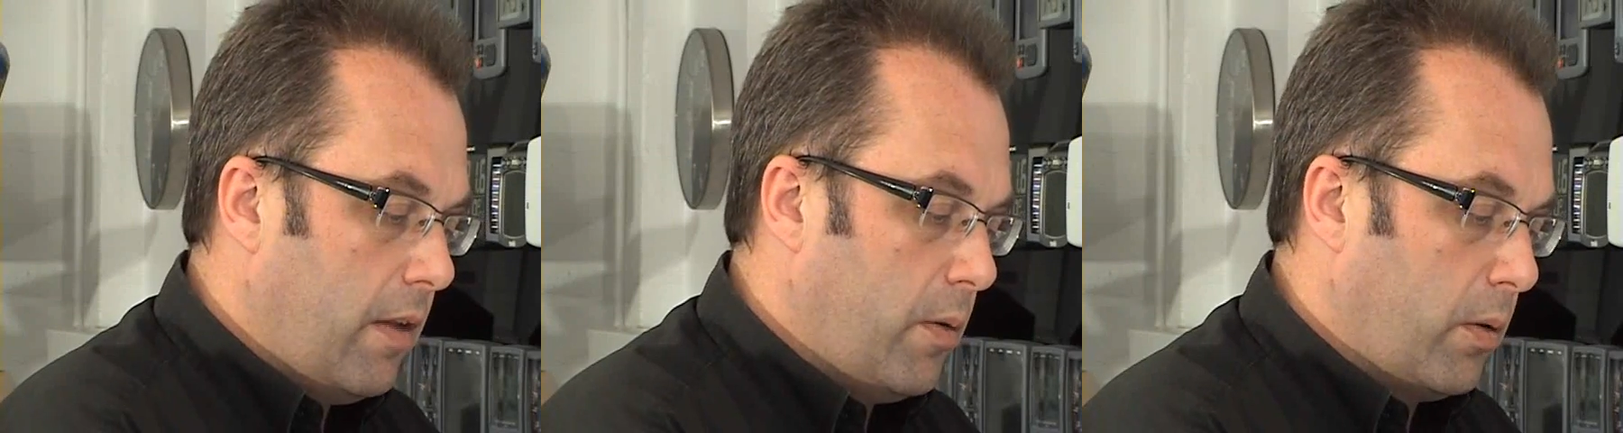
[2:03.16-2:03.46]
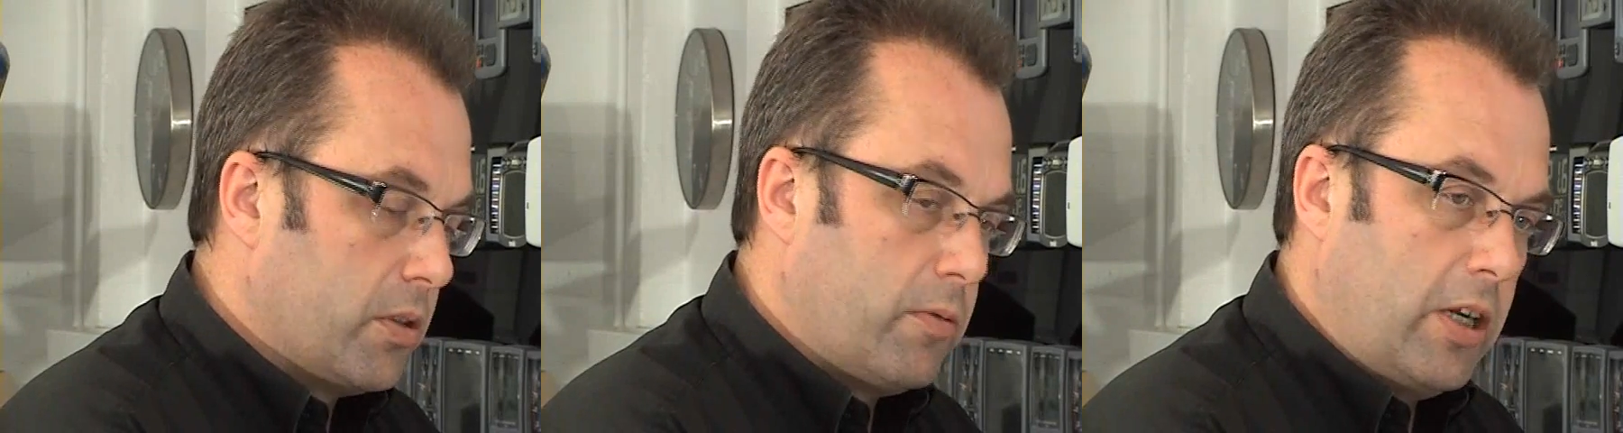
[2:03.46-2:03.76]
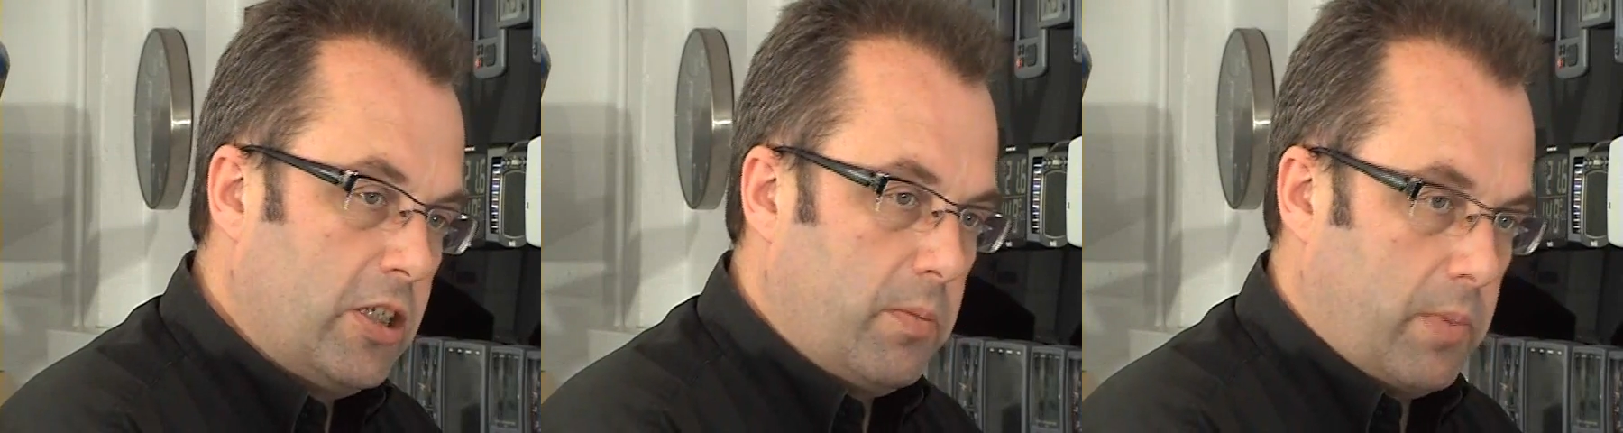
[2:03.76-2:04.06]
If you want a
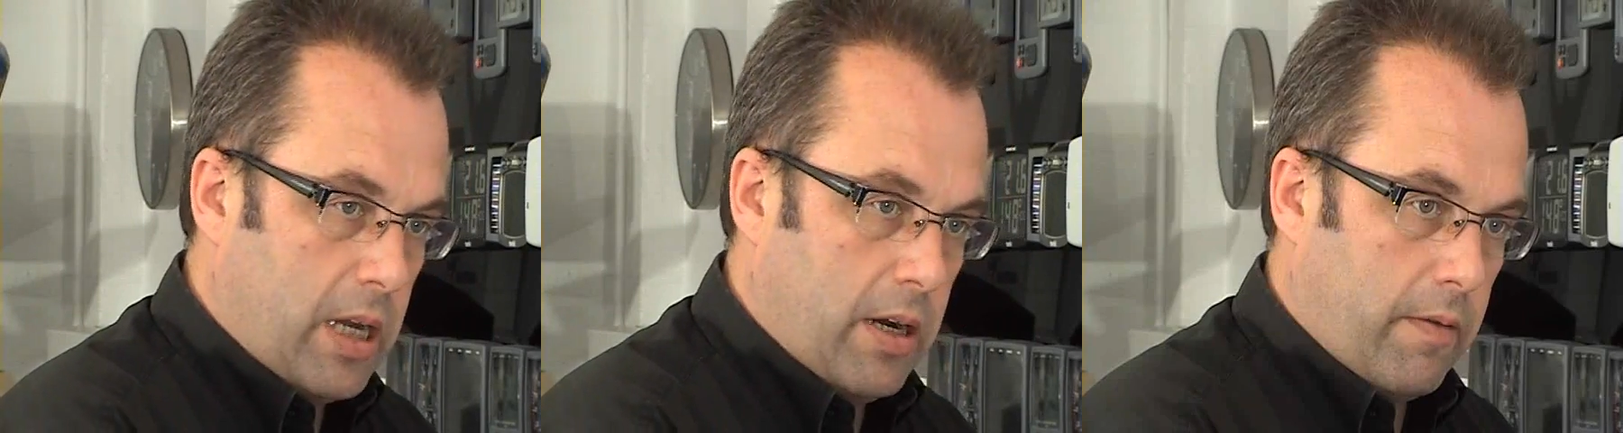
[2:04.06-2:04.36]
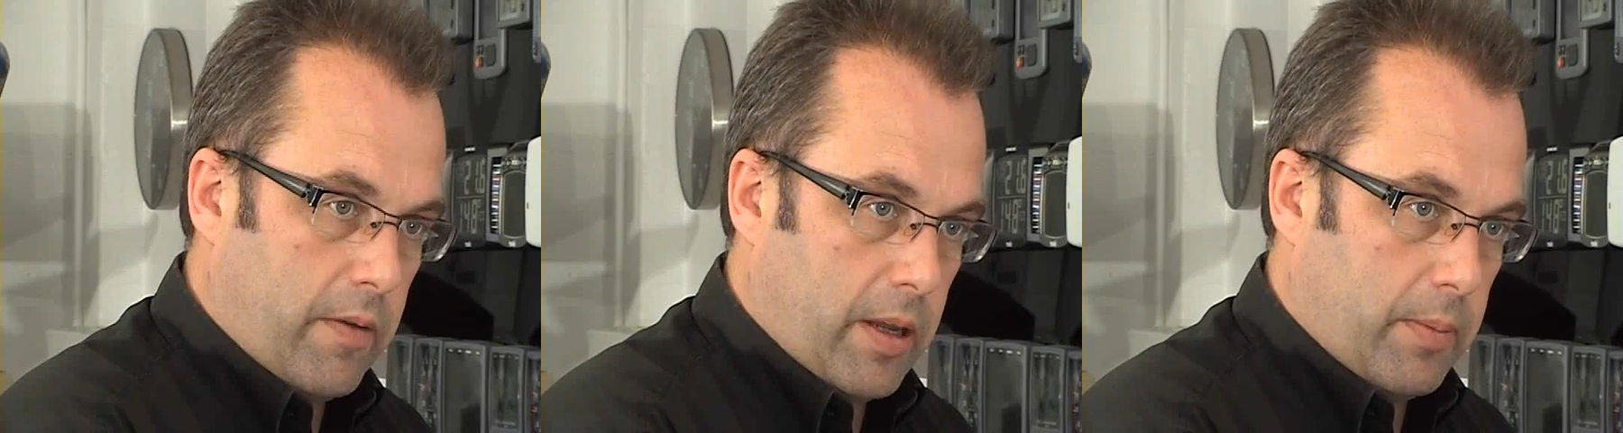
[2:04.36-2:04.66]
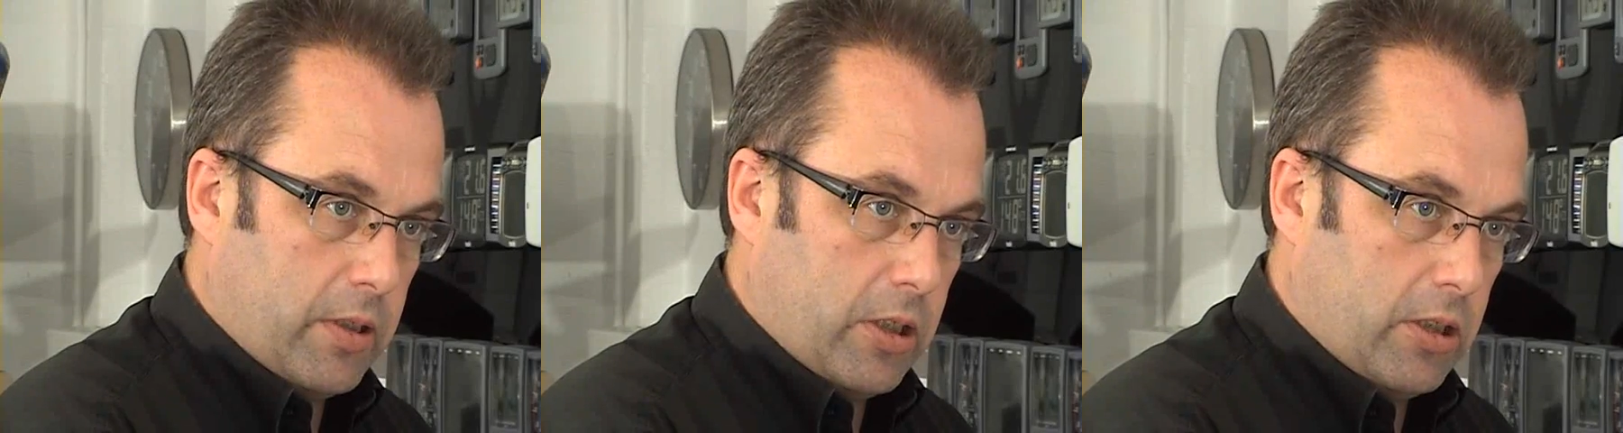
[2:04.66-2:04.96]
range and bearing from that
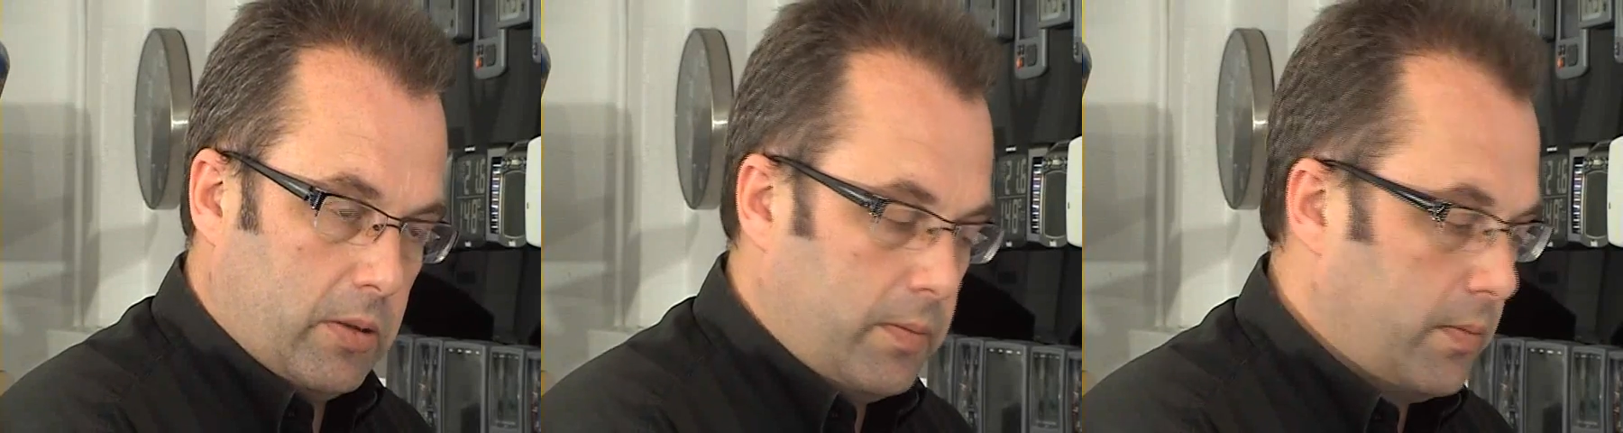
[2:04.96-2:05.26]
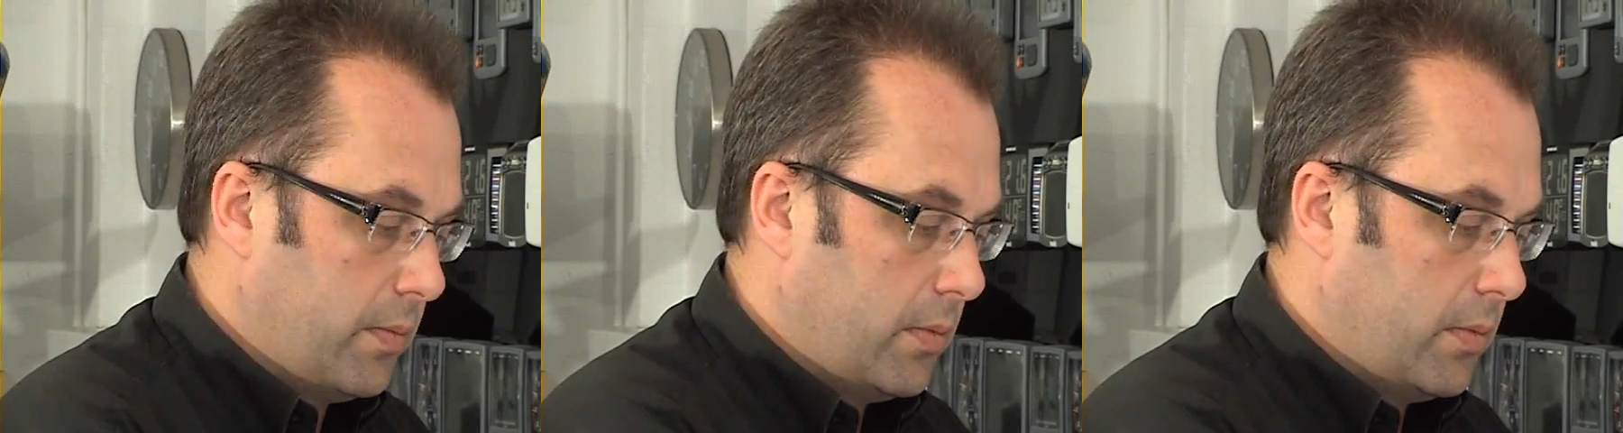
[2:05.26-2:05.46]
position,